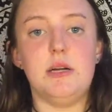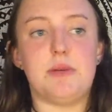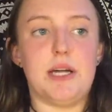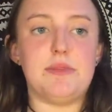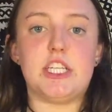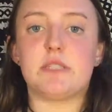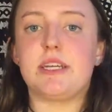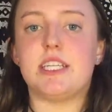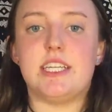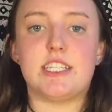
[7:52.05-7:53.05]
But it just
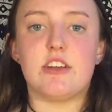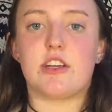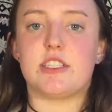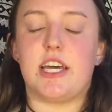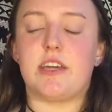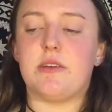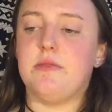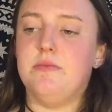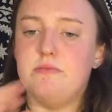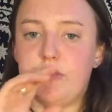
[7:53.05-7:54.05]
makes it easier because like
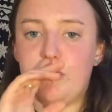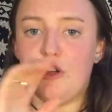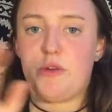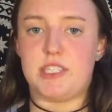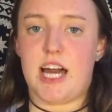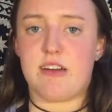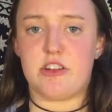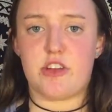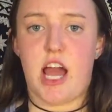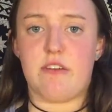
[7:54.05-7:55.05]
you know exactly
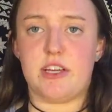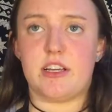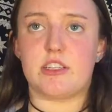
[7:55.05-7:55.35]
what you're having.